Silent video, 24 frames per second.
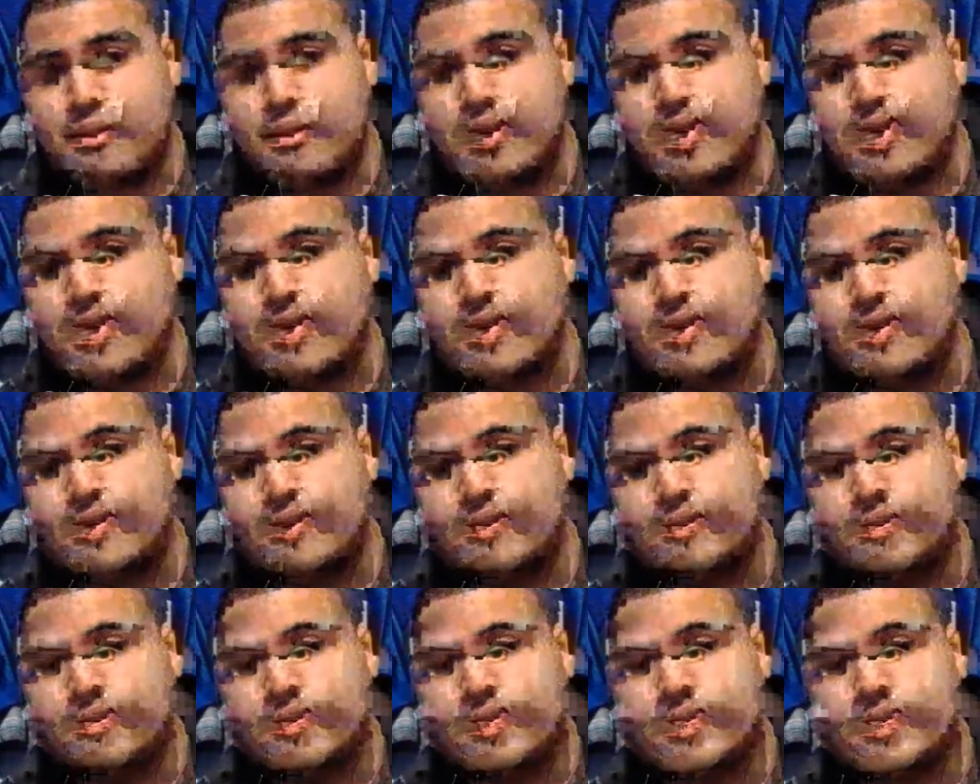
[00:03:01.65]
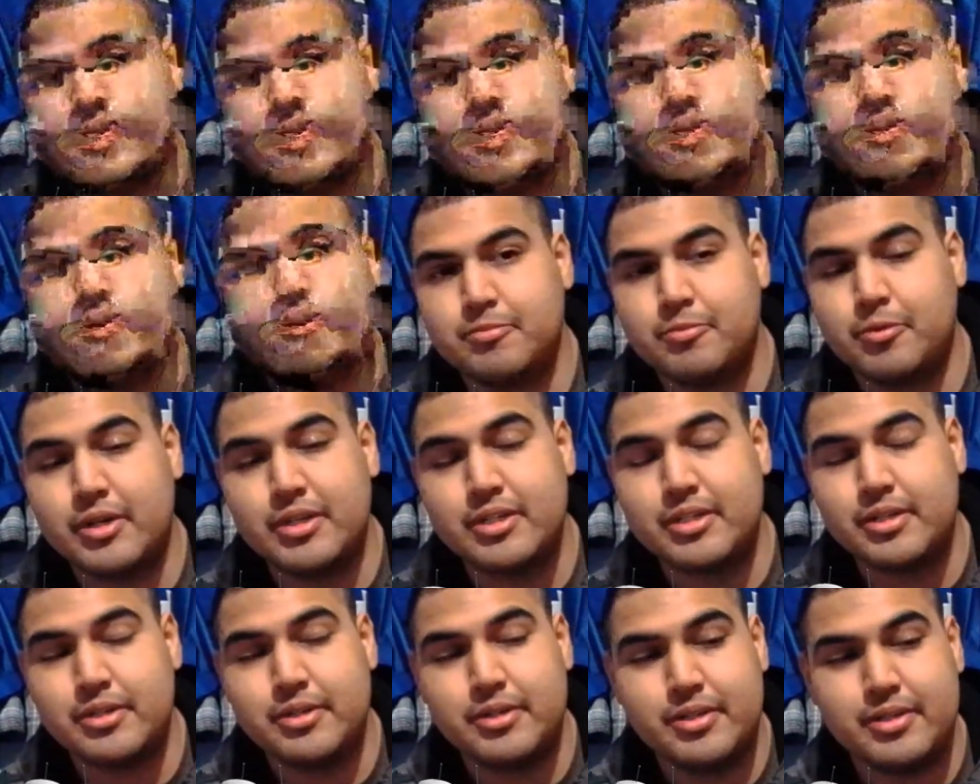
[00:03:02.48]
with, some
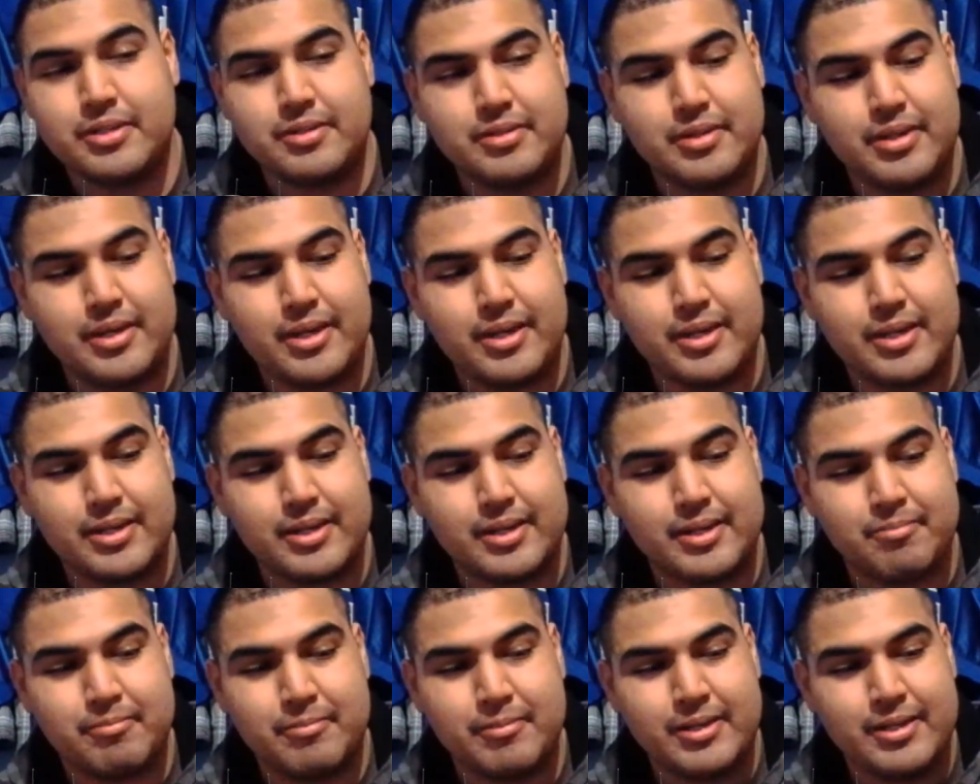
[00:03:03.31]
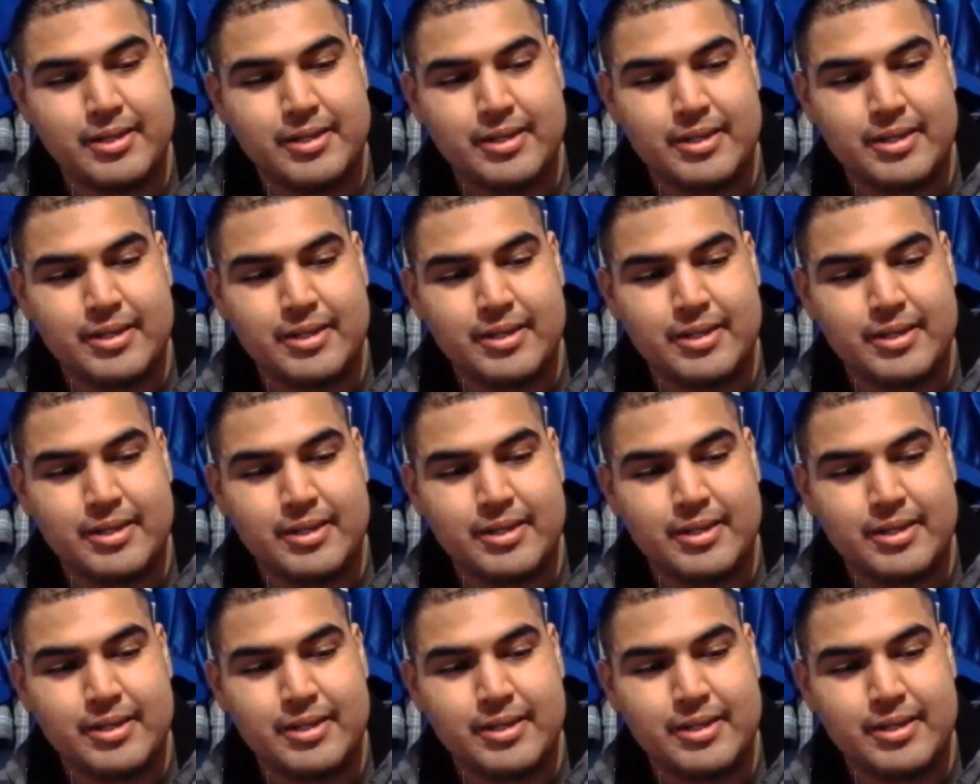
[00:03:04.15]
somewhat good, and um,